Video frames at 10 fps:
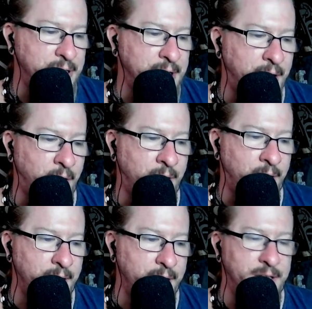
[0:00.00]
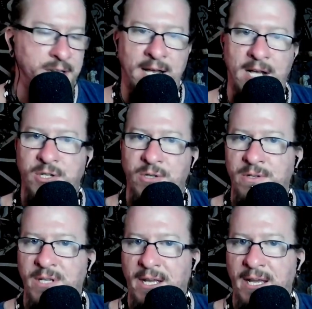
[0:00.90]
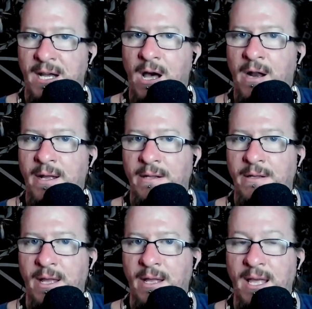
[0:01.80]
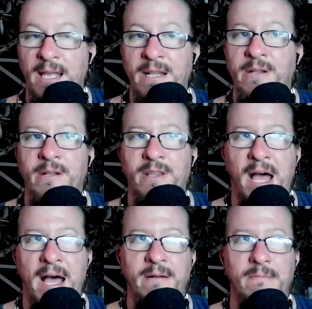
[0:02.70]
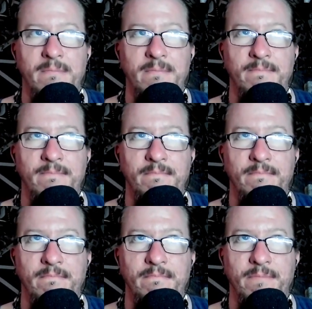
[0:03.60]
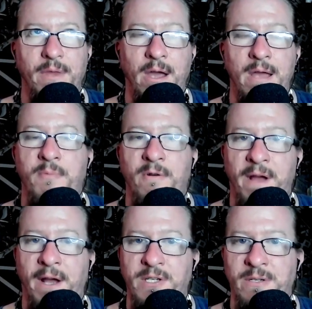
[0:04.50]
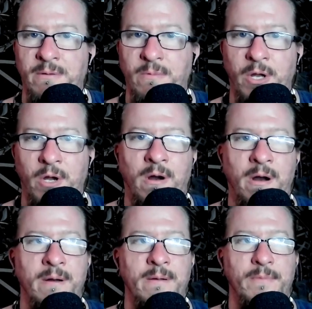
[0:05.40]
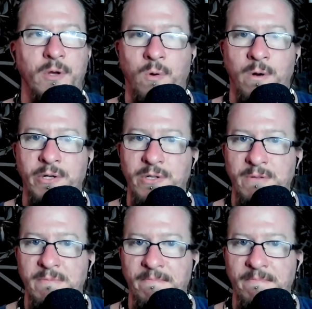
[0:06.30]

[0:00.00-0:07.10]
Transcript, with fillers: that are disastrous and chaotic. And, and in that imperfection, we are gorgeous.